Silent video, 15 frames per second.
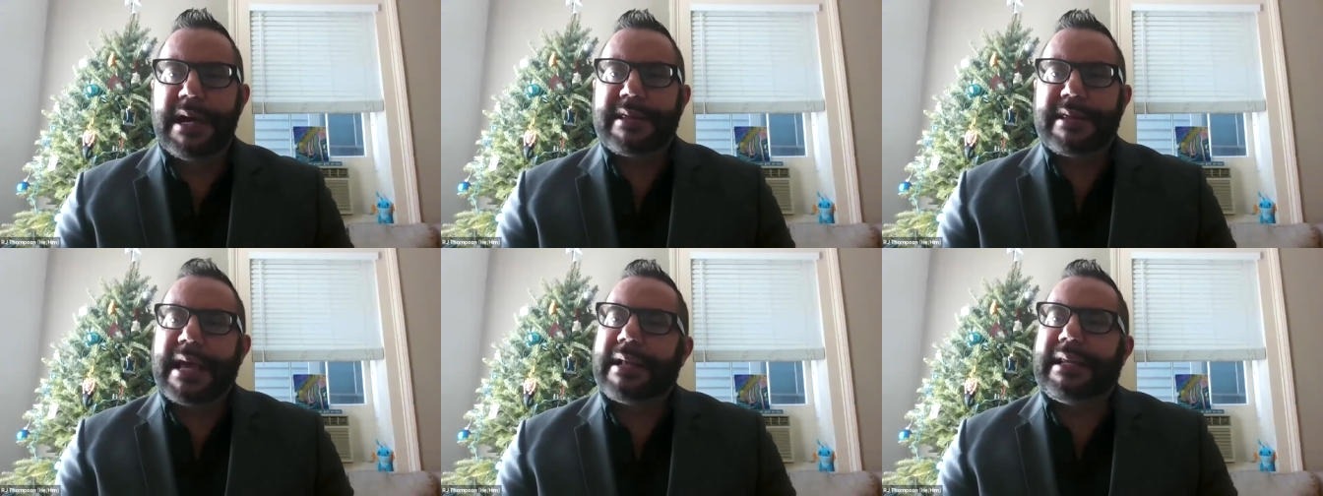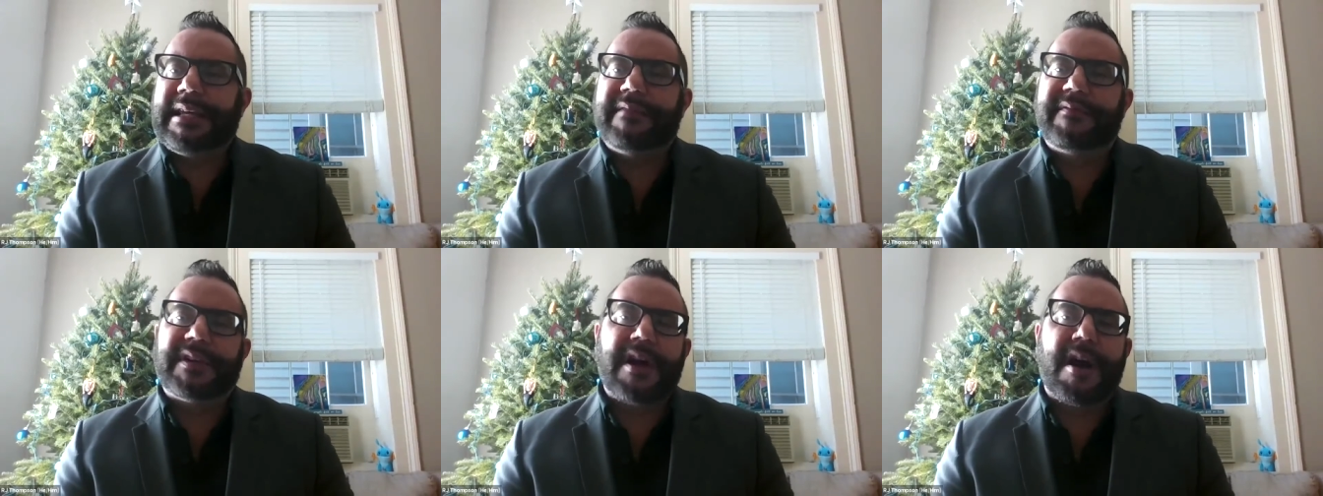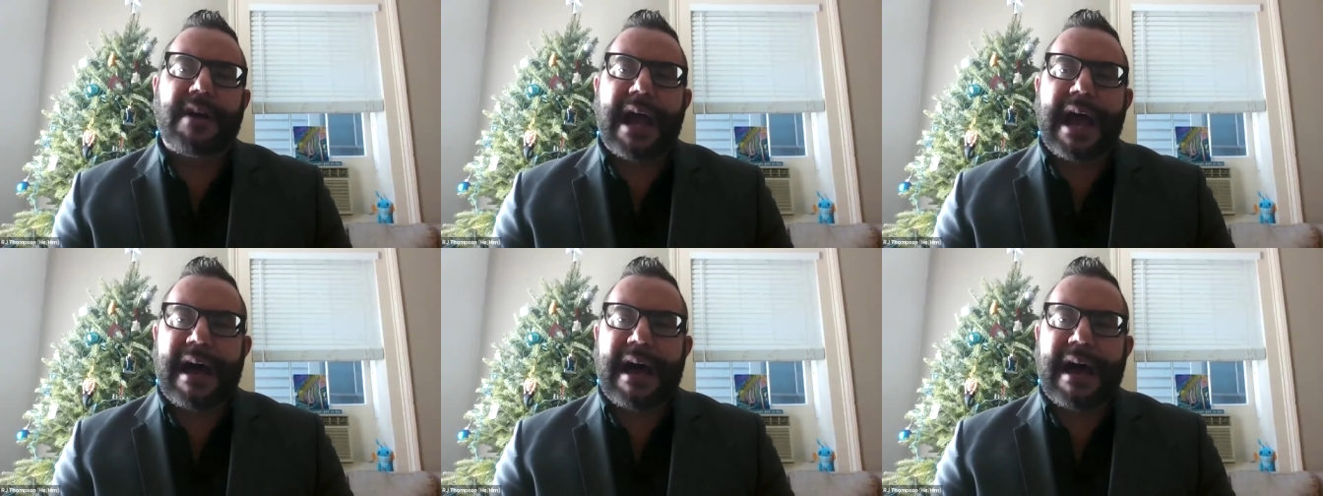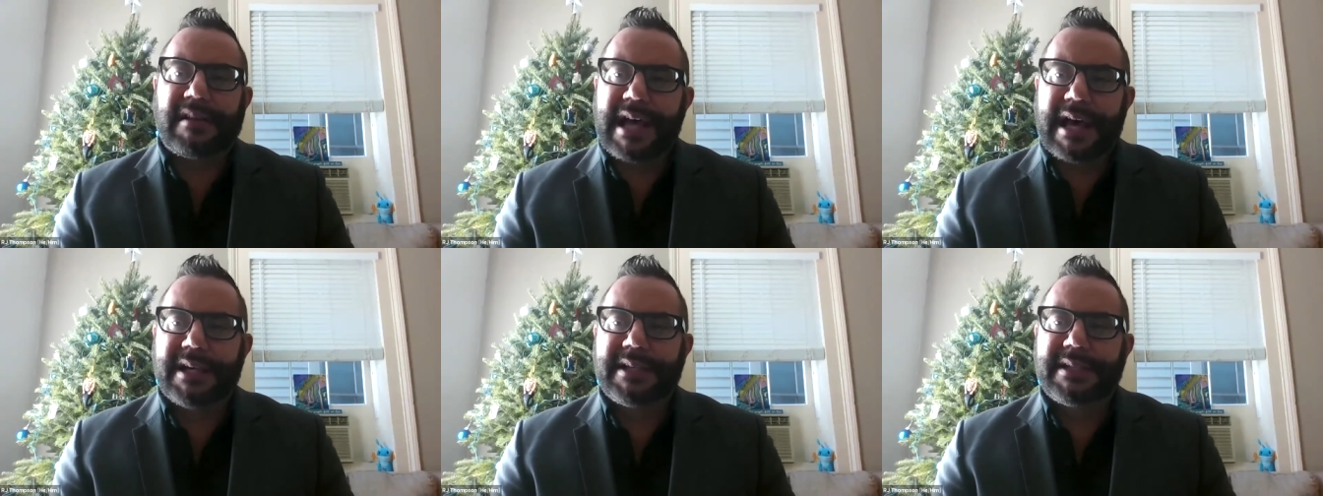that even our
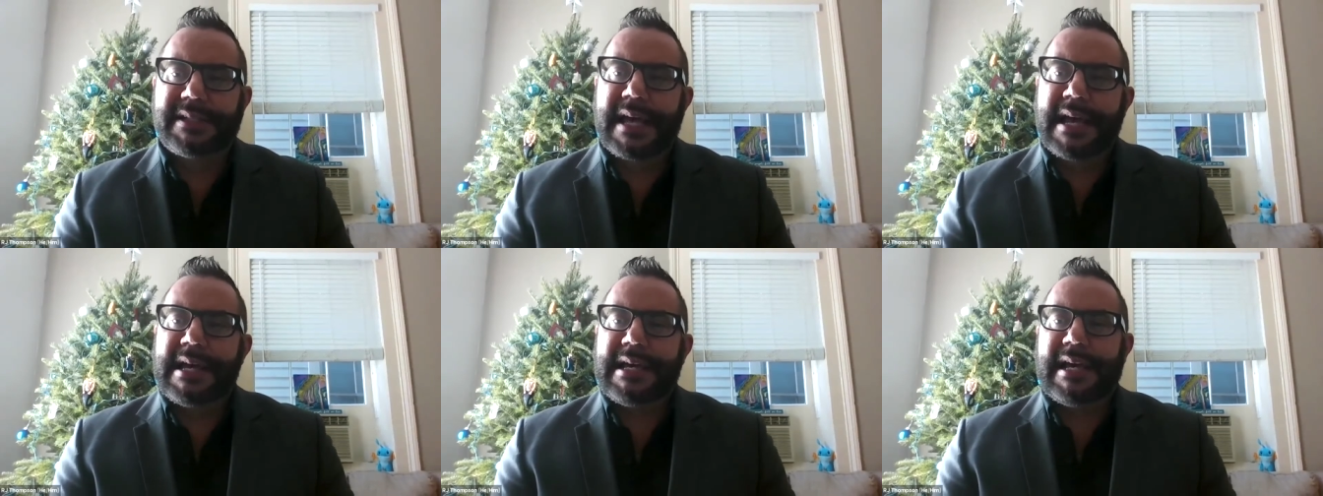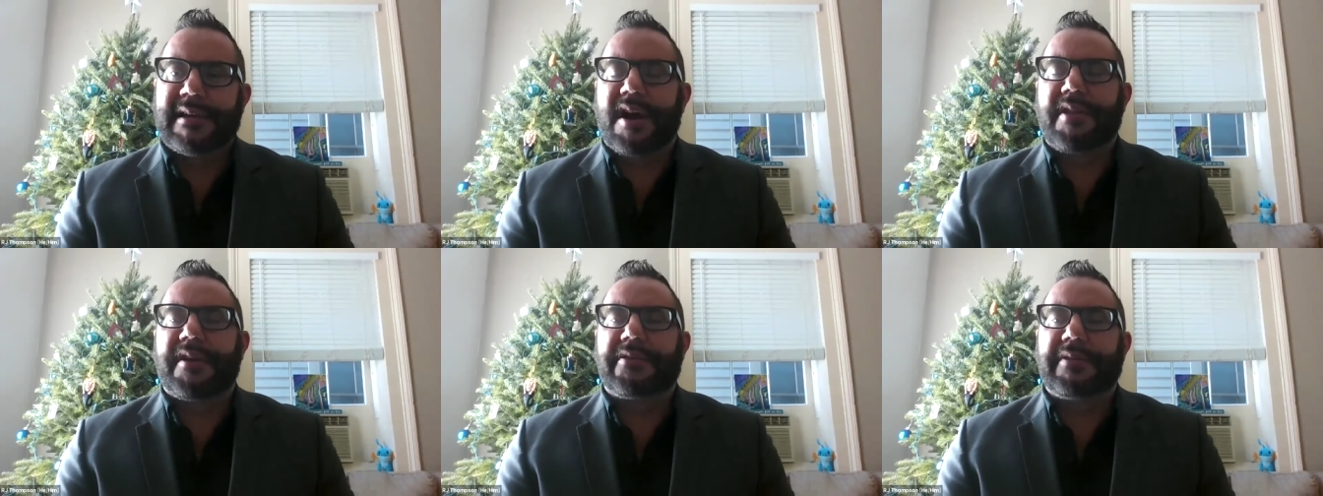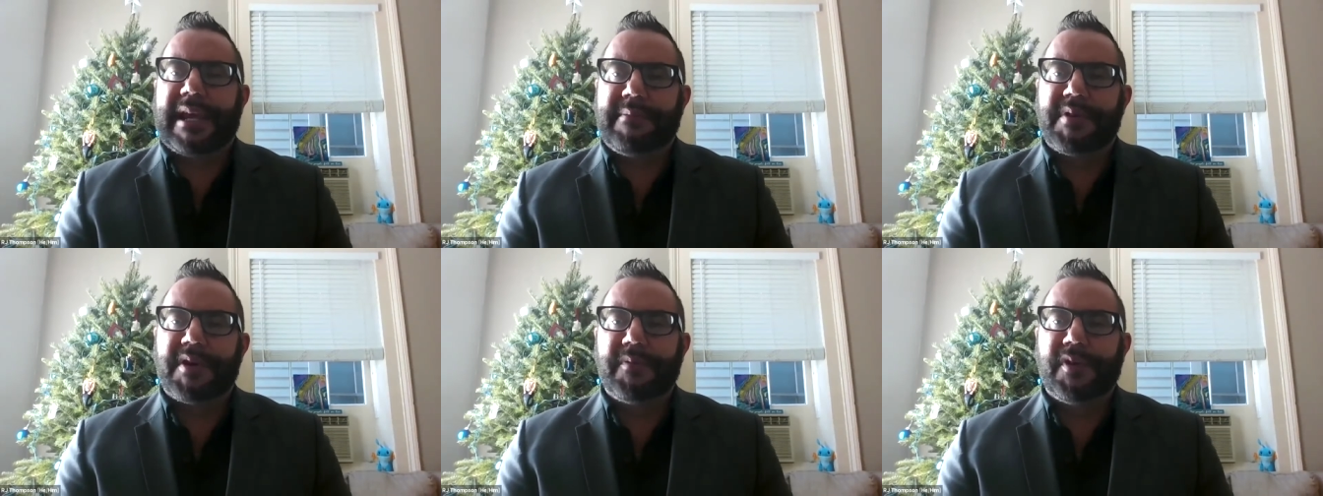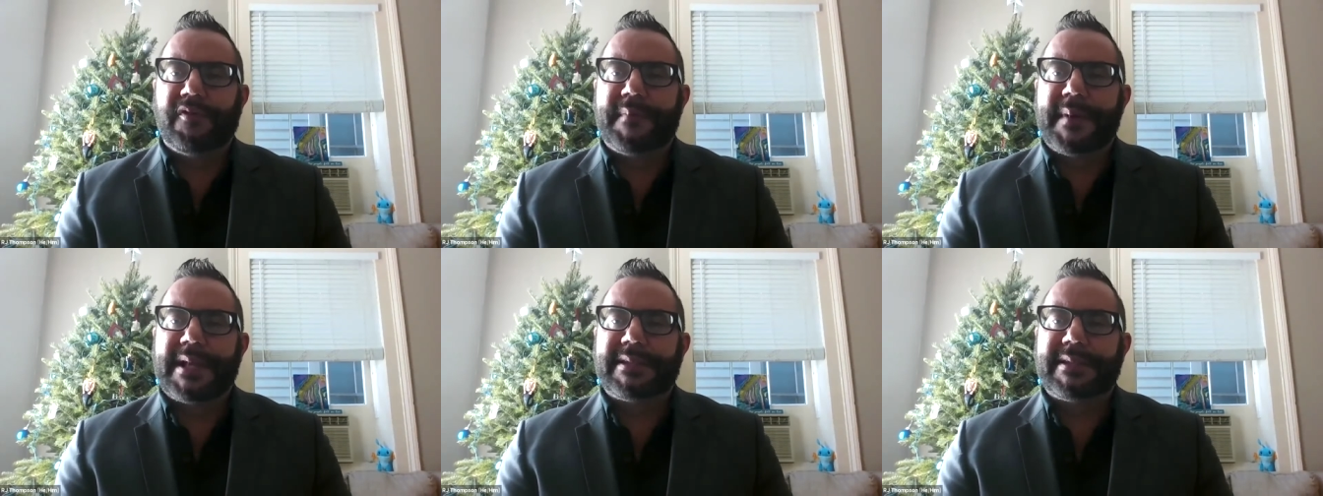allies in other labor
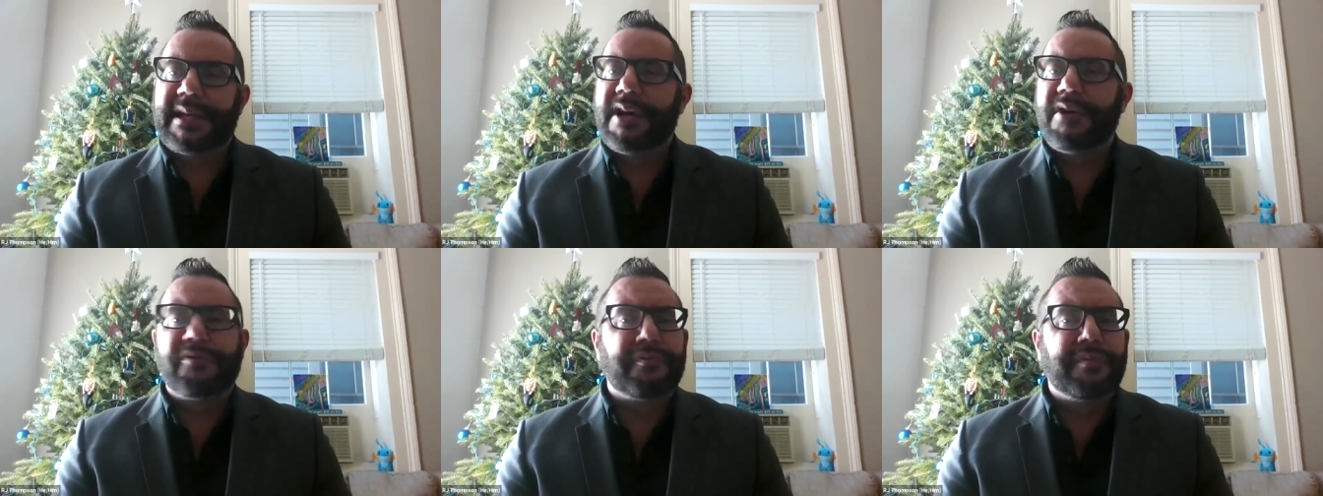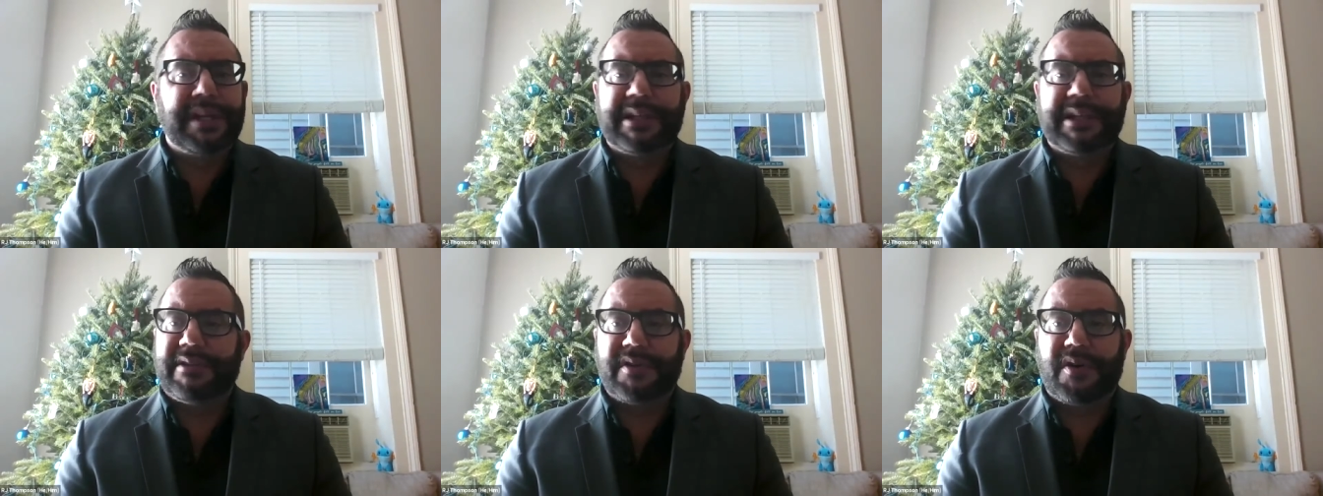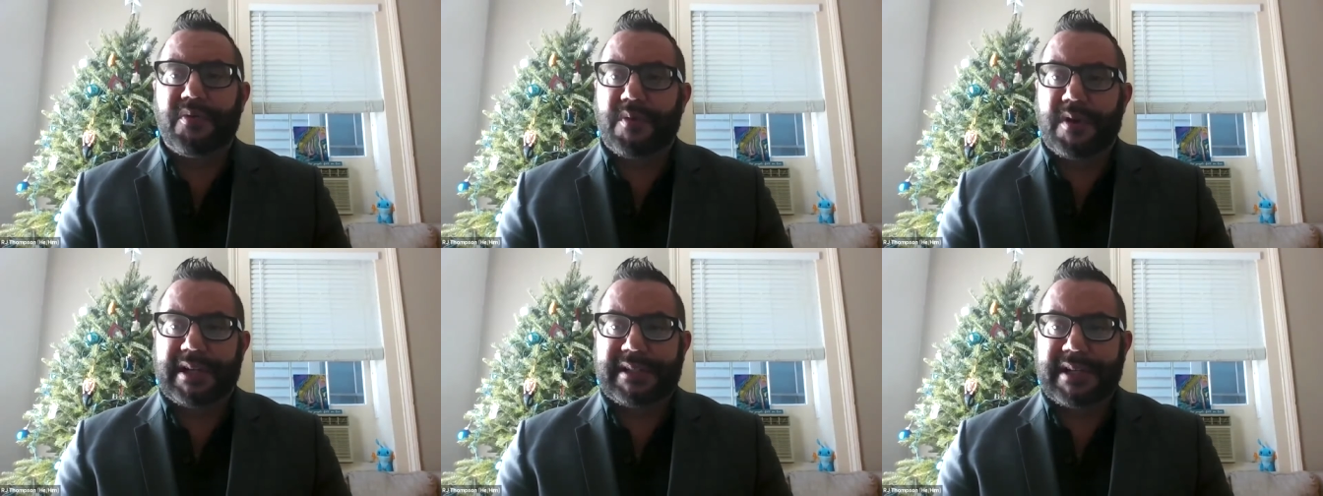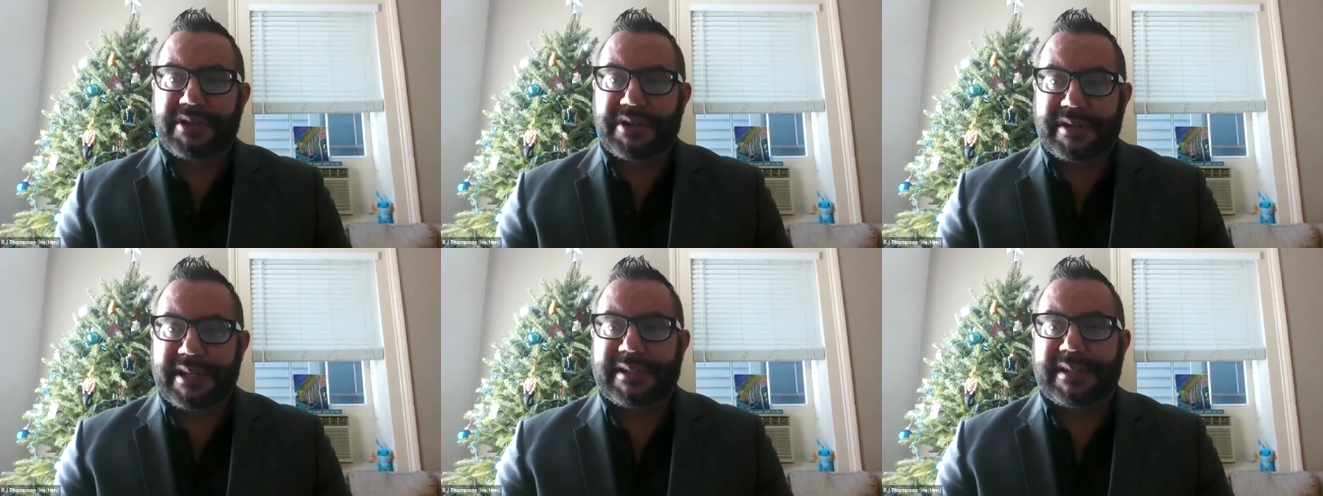movements really don't want to
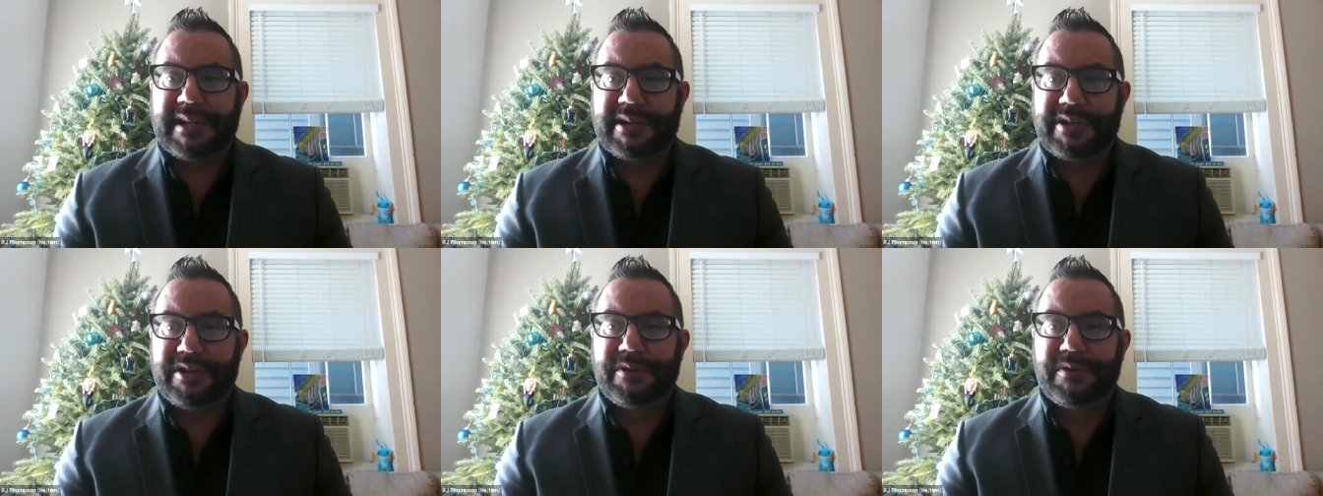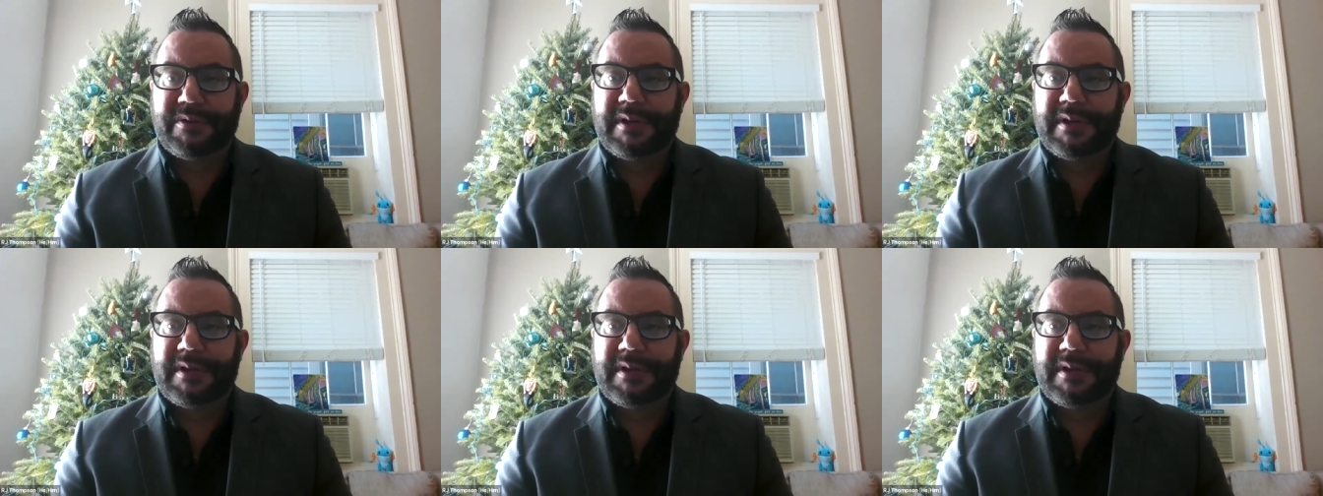touch this issue.